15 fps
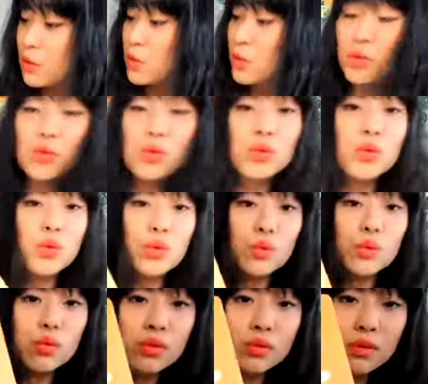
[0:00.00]
guru,
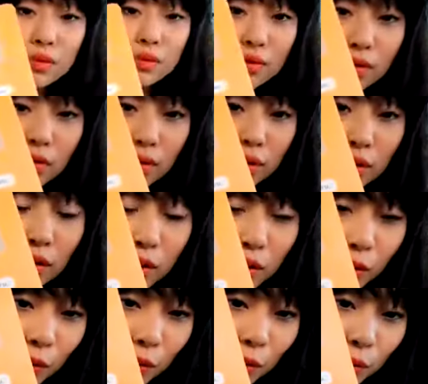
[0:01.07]
guru.
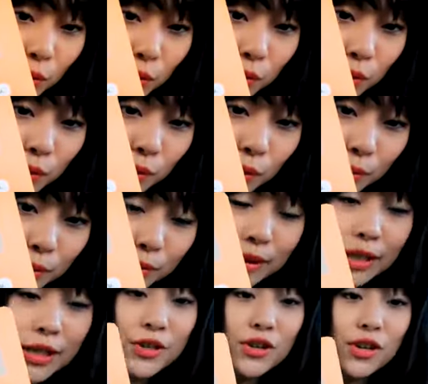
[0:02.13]
Guru, guru
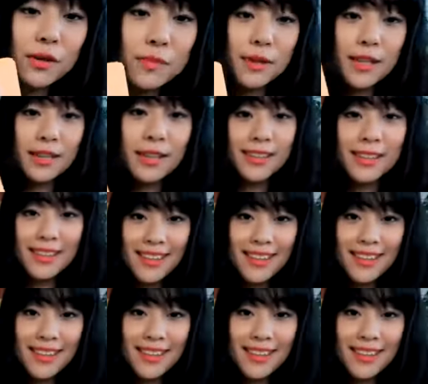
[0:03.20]
in German.